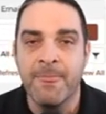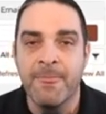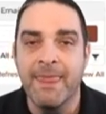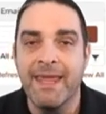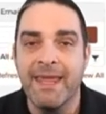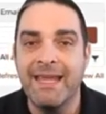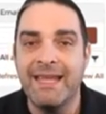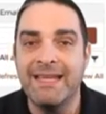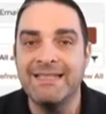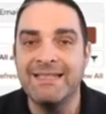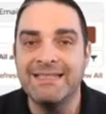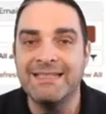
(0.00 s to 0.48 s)

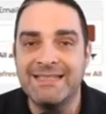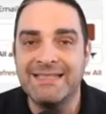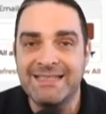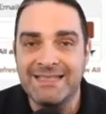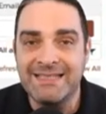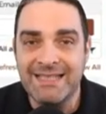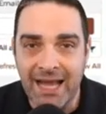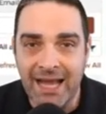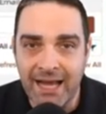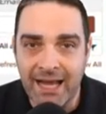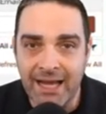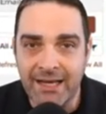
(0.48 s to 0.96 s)

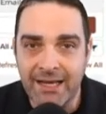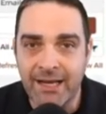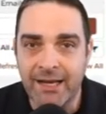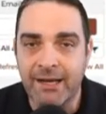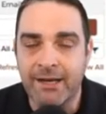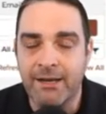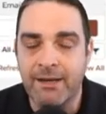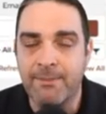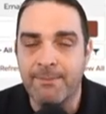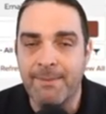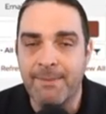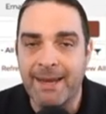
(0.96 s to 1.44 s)
Instead,
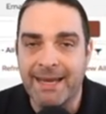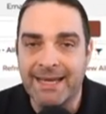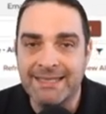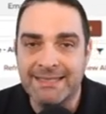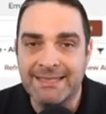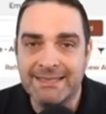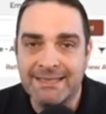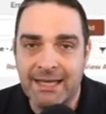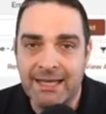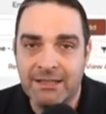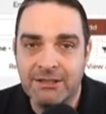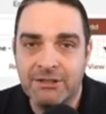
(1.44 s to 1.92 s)
it makes
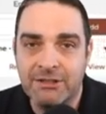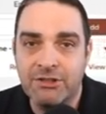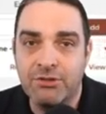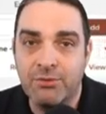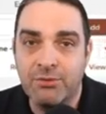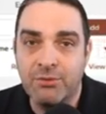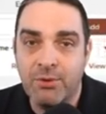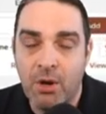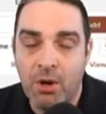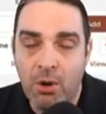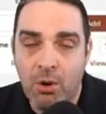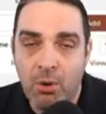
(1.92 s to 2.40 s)
sense
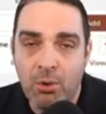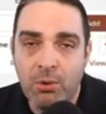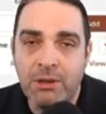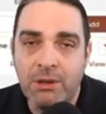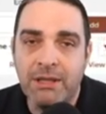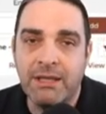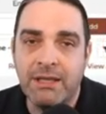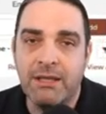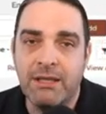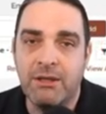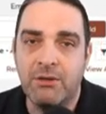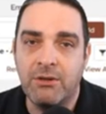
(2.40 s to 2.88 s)
to only
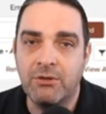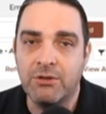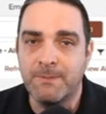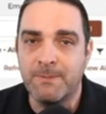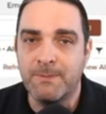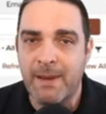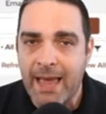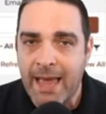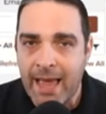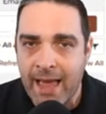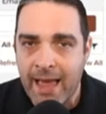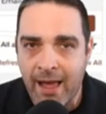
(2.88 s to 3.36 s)
use
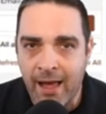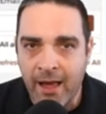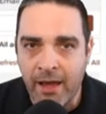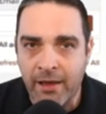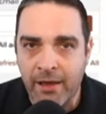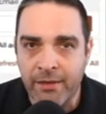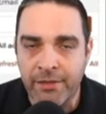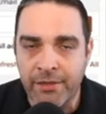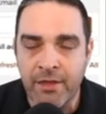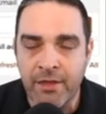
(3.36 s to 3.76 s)
path